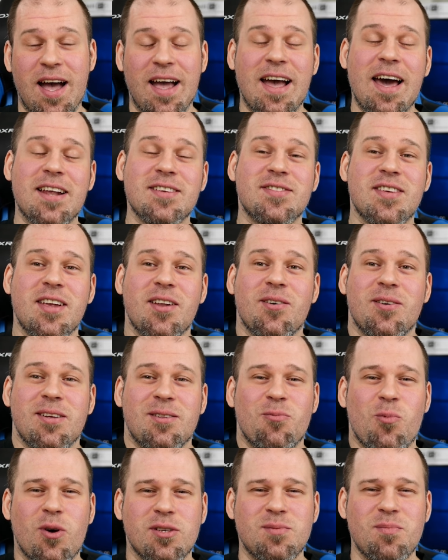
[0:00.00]
I gotta say though,
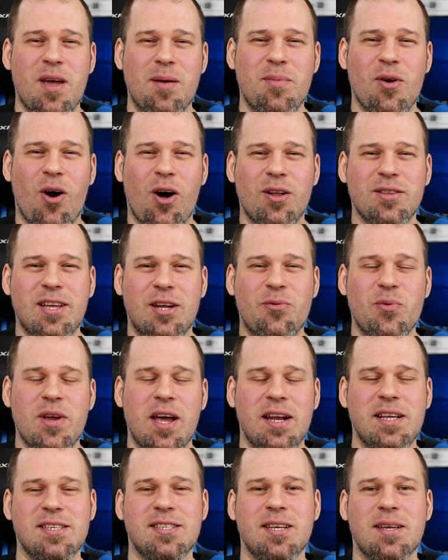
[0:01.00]
that wasn't maybe all that
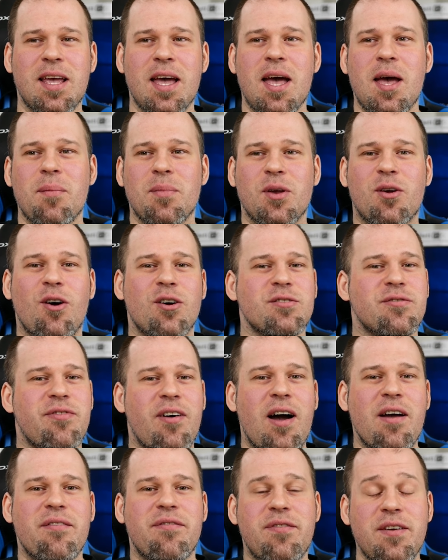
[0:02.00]
realistic, because
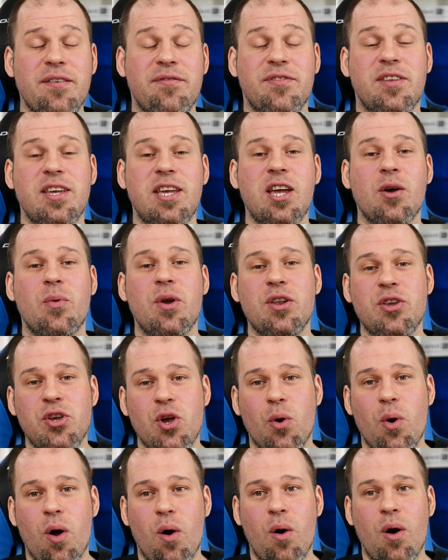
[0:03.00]
550 here in
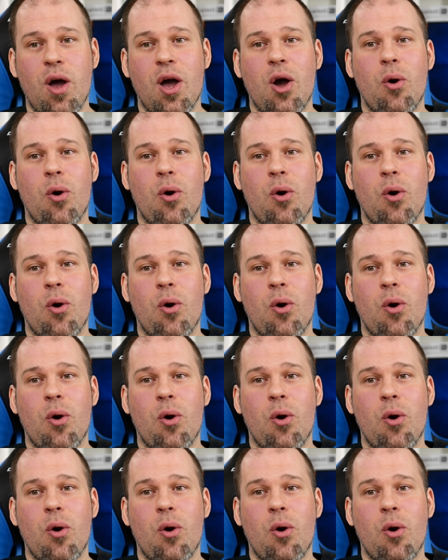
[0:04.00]
euro